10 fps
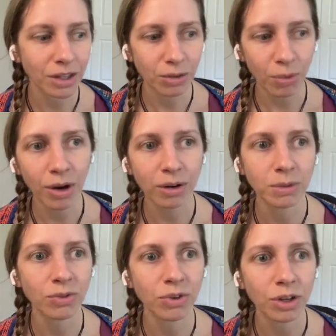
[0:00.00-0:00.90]
This
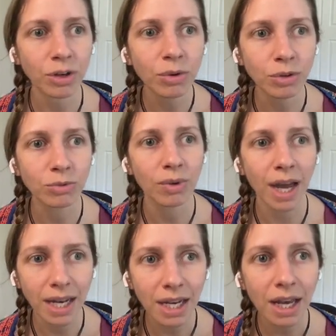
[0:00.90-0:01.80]
program is for you who's
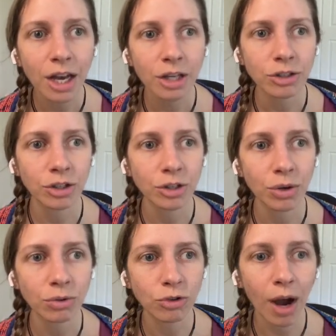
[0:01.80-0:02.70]
ready
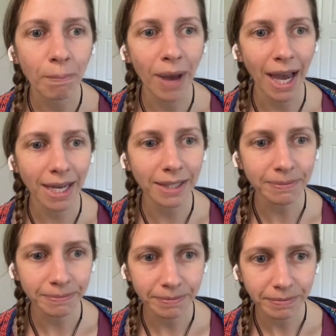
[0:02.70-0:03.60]
to drop
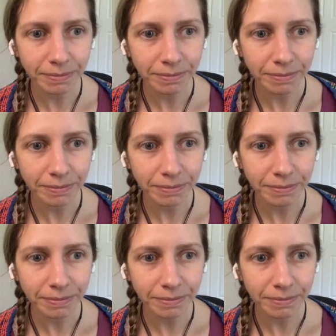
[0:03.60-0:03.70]
pain,